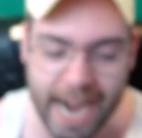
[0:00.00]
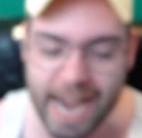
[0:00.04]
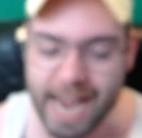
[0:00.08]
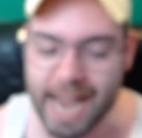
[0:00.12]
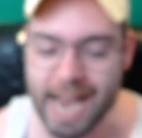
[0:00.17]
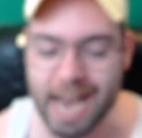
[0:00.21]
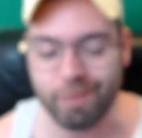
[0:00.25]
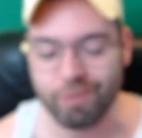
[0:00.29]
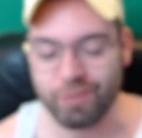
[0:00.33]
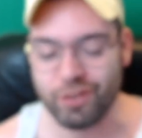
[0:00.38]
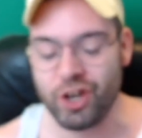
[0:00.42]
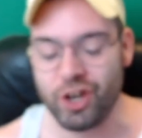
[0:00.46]
I
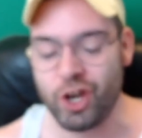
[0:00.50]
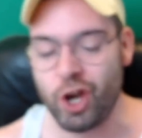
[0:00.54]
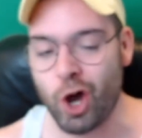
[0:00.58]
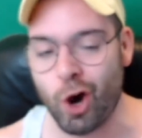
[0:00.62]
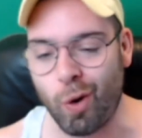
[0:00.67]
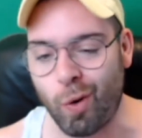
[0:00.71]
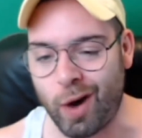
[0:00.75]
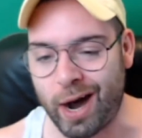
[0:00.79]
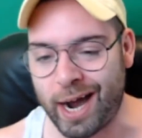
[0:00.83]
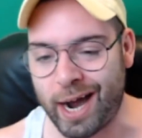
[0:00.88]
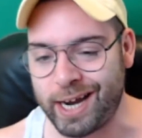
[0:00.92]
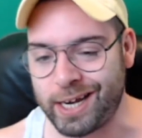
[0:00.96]
have
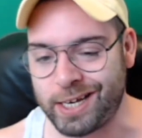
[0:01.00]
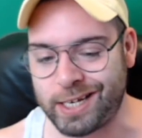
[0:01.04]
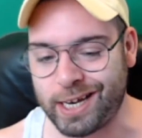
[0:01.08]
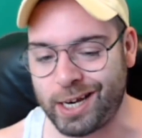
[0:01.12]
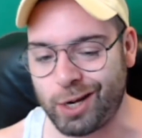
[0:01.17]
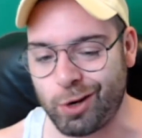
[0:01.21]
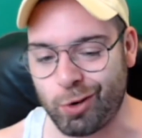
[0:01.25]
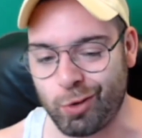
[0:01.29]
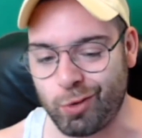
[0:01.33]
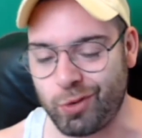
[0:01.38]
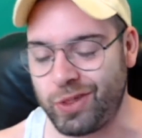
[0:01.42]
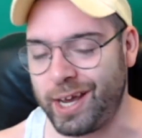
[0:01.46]
no
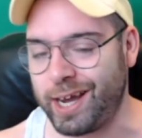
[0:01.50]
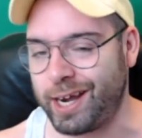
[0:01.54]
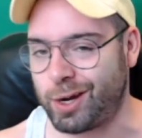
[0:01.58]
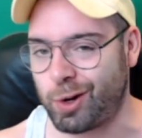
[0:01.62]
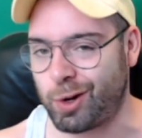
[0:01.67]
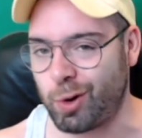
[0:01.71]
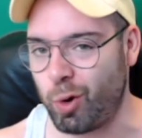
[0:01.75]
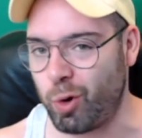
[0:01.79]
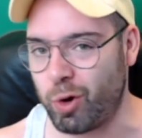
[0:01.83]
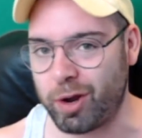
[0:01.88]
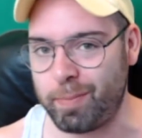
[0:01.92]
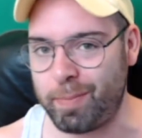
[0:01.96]
idea who their
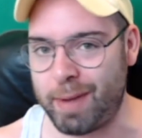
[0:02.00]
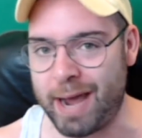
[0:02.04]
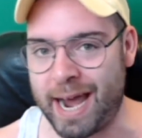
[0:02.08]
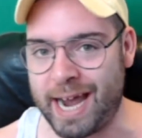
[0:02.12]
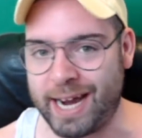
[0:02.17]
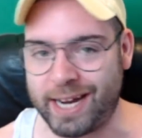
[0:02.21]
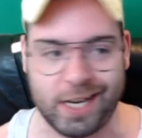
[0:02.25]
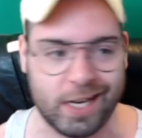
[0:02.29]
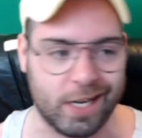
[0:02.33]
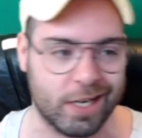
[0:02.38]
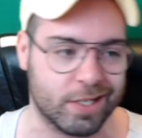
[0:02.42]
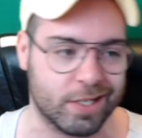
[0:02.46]
quarterback